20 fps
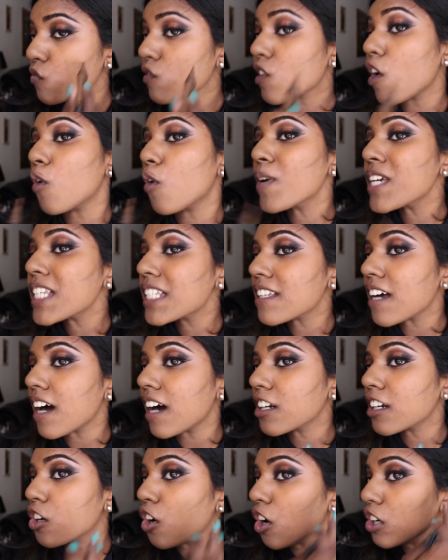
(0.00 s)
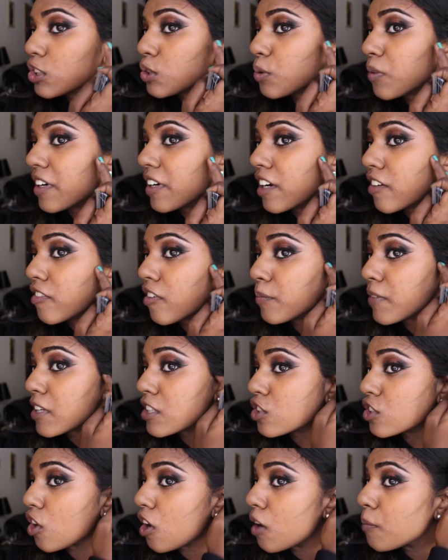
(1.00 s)
Always start contouring from the
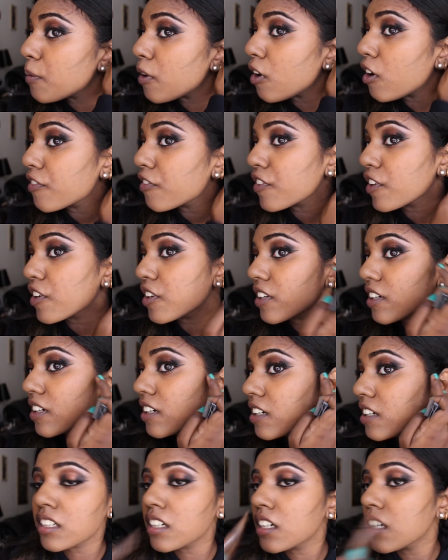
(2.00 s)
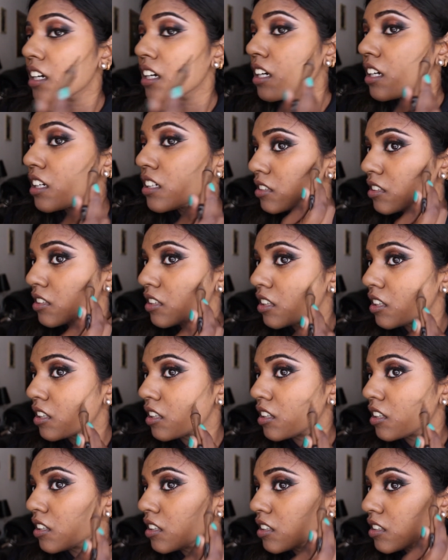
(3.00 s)
top of your ear.
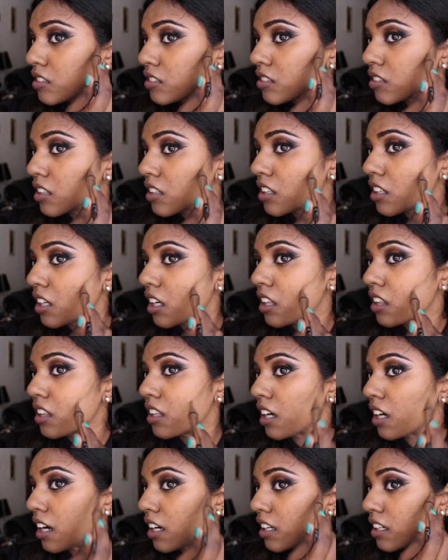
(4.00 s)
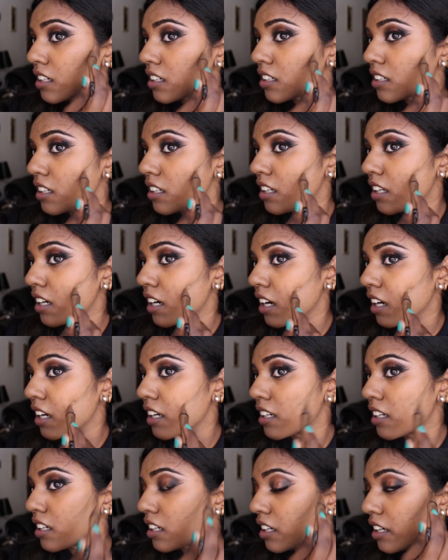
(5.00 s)
So get that
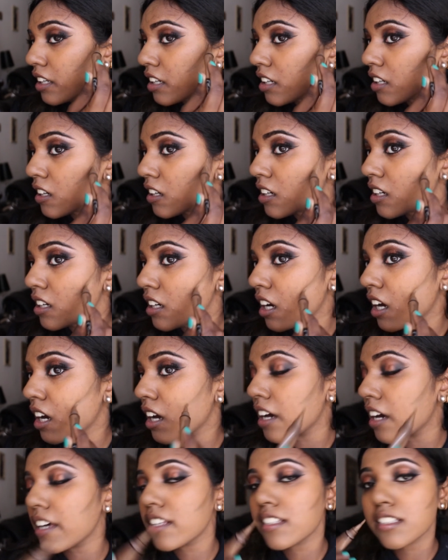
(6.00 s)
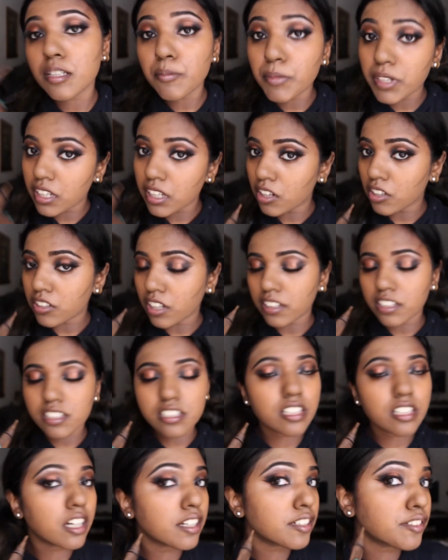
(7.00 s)
line in, and similarly on the other
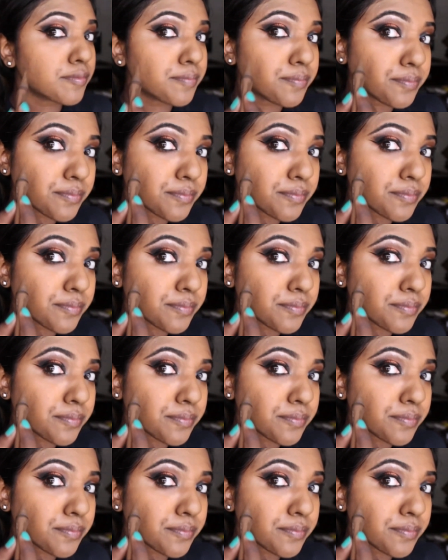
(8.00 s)
side.